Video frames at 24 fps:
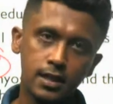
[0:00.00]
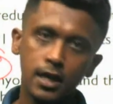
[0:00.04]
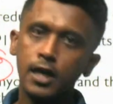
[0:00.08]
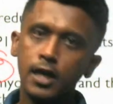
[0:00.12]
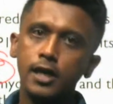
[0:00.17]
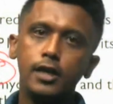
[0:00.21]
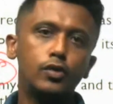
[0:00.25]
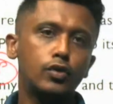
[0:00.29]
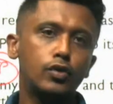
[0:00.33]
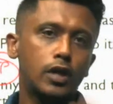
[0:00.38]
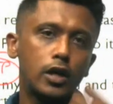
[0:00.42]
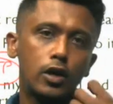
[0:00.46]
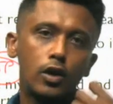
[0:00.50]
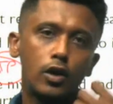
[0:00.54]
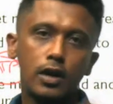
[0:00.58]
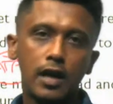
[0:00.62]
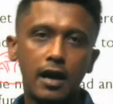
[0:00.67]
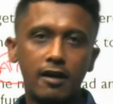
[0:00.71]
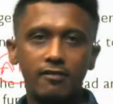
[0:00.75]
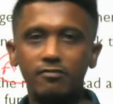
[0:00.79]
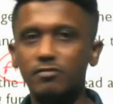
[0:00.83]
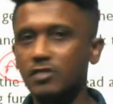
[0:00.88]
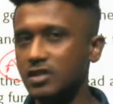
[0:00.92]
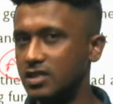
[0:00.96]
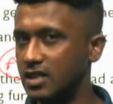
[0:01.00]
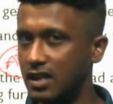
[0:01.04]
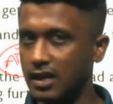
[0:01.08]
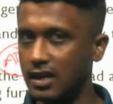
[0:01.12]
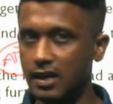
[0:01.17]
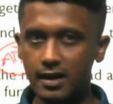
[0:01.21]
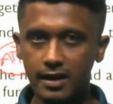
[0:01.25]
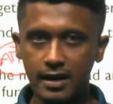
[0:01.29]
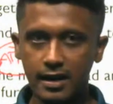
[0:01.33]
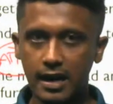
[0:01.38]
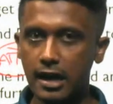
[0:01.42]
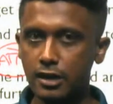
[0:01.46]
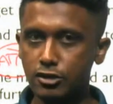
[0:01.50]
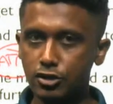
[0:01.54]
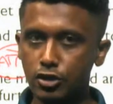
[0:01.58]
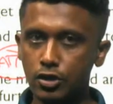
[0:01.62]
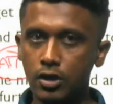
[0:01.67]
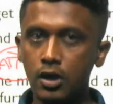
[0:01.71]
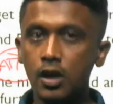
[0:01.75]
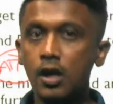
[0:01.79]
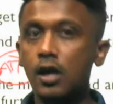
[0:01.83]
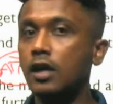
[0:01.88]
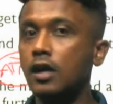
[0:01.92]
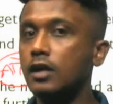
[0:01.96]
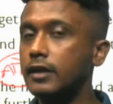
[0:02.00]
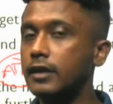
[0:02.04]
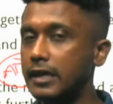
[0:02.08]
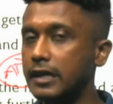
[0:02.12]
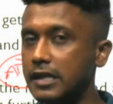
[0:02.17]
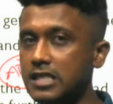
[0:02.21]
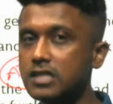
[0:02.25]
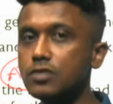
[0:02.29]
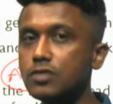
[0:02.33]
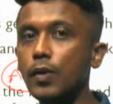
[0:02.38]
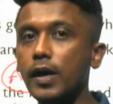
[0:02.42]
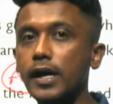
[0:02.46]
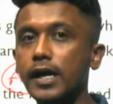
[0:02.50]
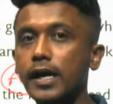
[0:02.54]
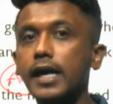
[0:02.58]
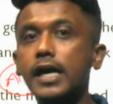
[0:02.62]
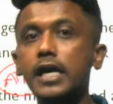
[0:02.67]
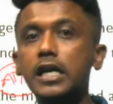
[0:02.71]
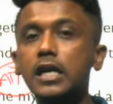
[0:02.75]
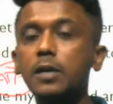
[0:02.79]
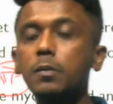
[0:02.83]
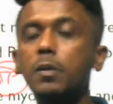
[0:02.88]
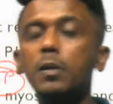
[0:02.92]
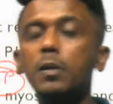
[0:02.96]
you cannot have muscle contraction. That is why ATP